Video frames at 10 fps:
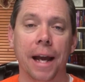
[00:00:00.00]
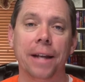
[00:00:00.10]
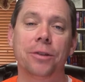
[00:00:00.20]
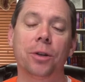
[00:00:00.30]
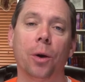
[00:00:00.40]

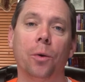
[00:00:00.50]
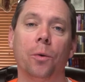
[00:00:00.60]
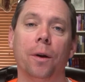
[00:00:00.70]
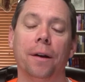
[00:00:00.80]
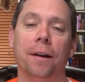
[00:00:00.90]
And
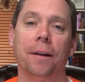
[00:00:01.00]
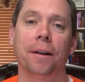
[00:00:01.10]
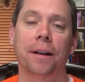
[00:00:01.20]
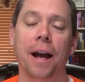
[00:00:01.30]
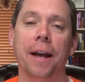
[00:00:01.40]
so
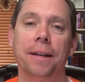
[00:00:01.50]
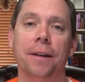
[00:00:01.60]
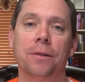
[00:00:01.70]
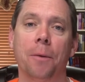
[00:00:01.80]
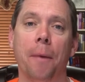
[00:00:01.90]
God
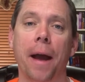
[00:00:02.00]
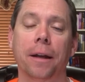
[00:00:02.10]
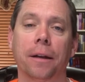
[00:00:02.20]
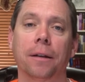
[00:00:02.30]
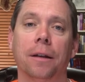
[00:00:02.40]
tells
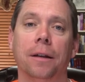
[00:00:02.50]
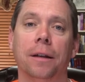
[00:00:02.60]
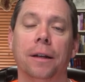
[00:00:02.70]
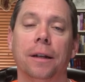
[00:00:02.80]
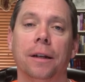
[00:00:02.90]
Habakkuk,
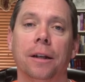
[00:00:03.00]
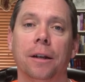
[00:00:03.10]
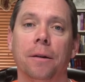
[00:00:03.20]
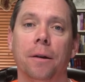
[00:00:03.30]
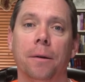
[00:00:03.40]

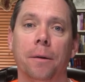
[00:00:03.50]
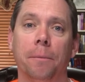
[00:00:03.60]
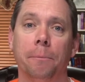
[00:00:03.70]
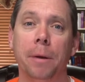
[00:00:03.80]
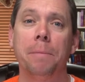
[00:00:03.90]

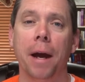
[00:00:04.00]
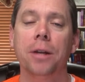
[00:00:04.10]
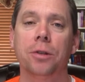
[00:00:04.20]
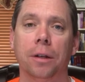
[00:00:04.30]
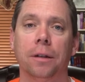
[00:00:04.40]
be
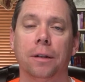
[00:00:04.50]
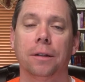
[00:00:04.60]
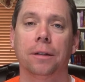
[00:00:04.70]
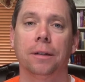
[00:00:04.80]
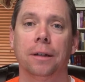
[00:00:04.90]
patient.
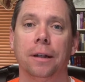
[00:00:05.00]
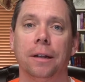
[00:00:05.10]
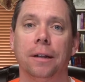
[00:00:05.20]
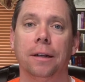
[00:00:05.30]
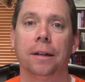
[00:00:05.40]

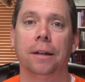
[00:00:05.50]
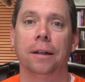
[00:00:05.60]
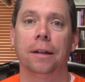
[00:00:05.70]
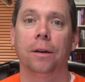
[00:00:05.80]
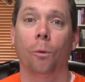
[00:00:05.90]

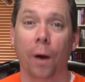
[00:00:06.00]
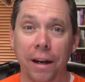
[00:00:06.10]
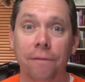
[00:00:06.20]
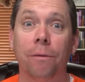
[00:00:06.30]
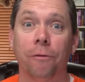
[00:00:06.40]

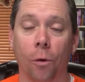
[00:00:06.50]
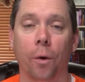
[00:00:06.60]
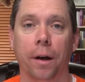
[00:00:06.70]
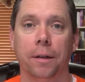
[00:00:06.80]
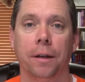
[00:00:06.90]
Wait
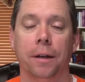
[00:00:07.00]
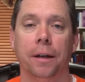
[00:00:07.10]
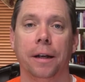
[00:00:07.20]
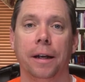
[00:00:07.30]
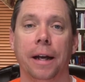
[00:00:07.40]
for it.
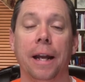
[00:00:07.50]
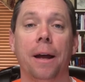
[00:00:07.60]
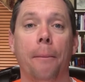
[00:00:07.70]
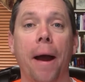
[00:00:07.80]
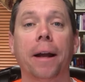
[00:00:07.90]
And
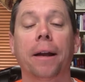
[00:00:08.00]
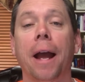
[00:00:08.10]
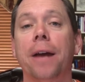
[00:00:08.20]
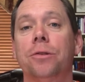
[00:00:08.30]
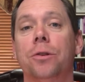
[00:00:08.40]
Habakkuk
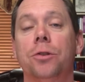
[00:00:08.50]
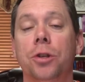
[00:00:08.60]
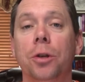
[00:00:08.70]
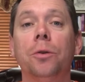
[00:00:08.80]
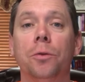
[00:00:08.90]
has to
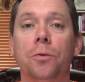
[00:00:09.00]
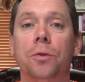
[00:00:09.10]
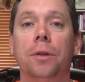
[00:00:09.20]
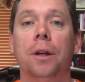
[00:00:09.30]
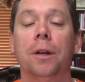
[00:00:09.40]

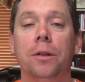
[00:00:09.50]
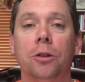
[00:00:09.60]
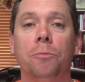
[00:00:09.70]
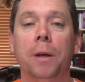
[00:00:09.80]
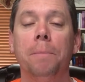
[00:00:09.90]
choose
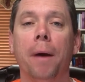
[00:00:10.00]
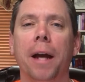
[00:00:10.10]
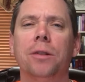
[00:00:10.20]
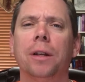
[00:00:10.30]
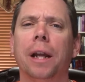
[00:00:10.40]
to be
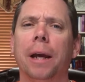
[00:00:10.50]
patient.